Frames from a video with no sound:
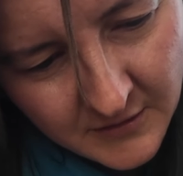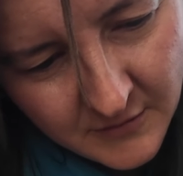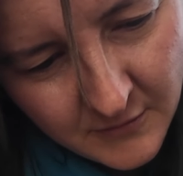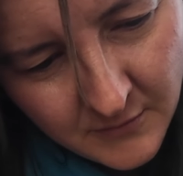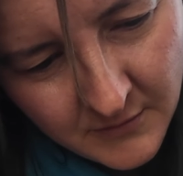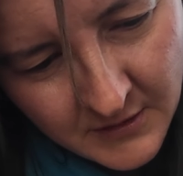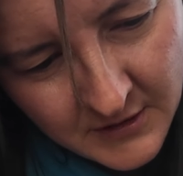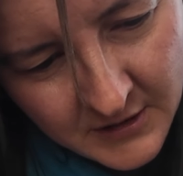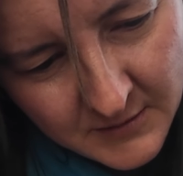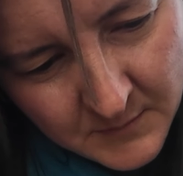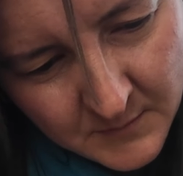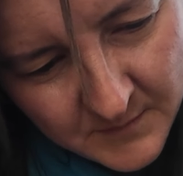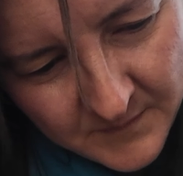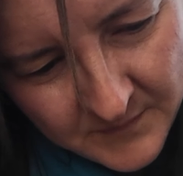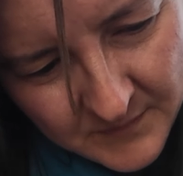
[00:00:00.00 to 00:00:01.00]
All this
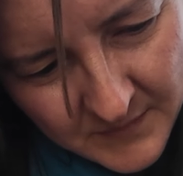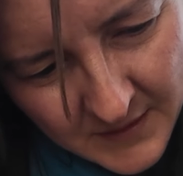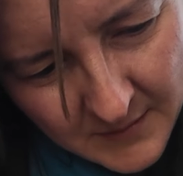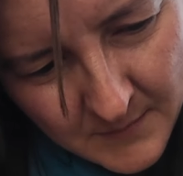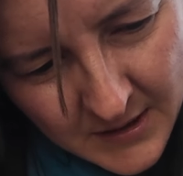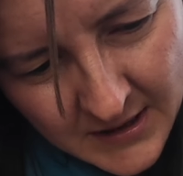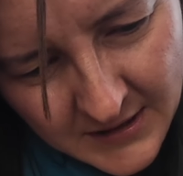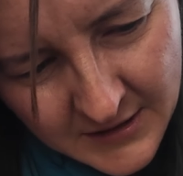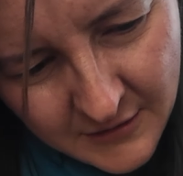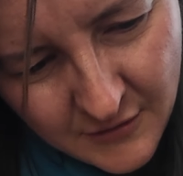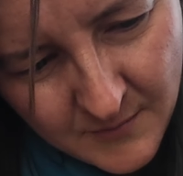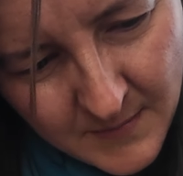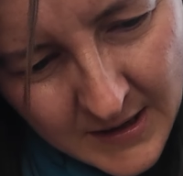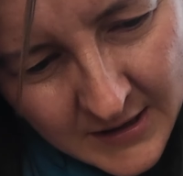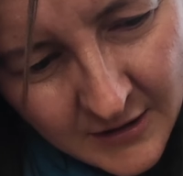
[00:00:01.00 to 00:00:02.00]
make do
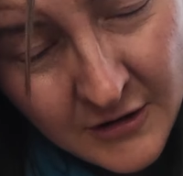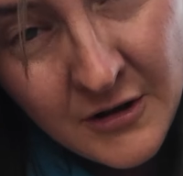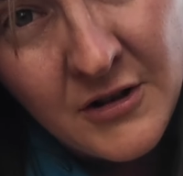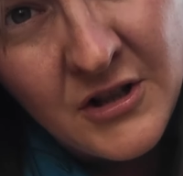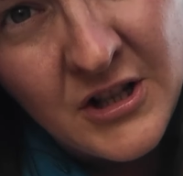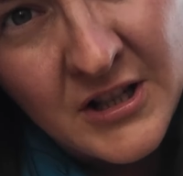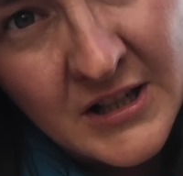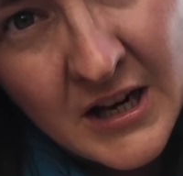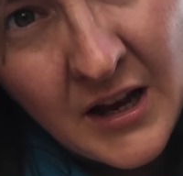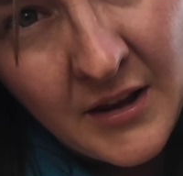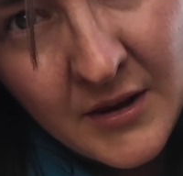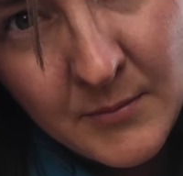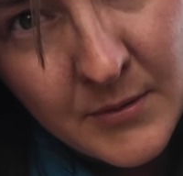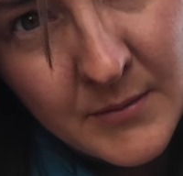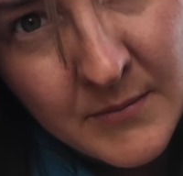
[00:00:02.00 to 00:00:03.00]
men. I could just cut
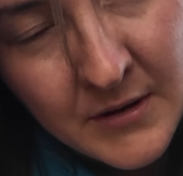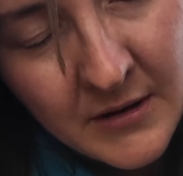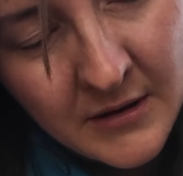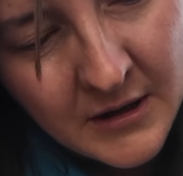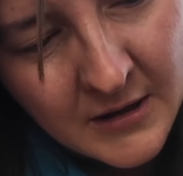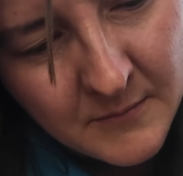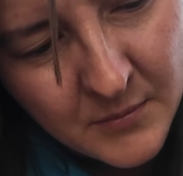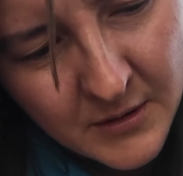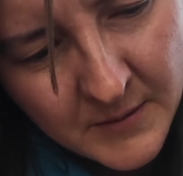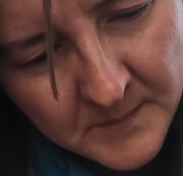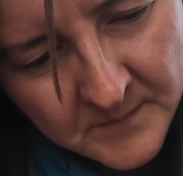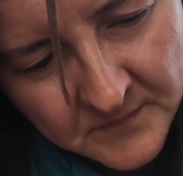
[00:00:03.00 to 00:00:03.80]
the blooming thing, but